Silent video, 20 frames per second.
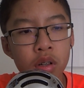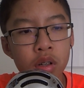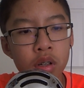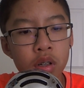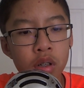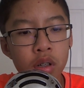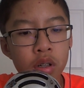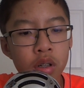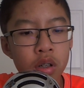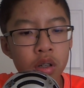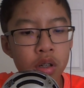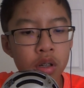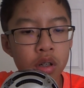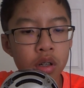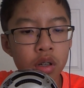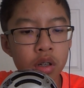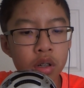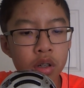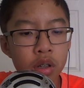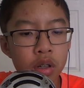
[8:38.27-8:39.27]

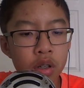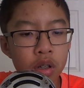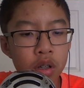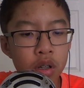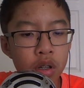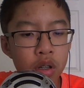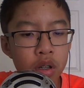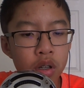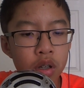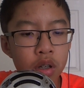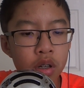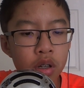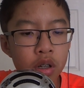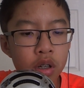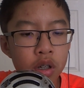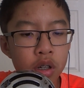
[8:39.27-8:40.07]
No one is speaking in this clip.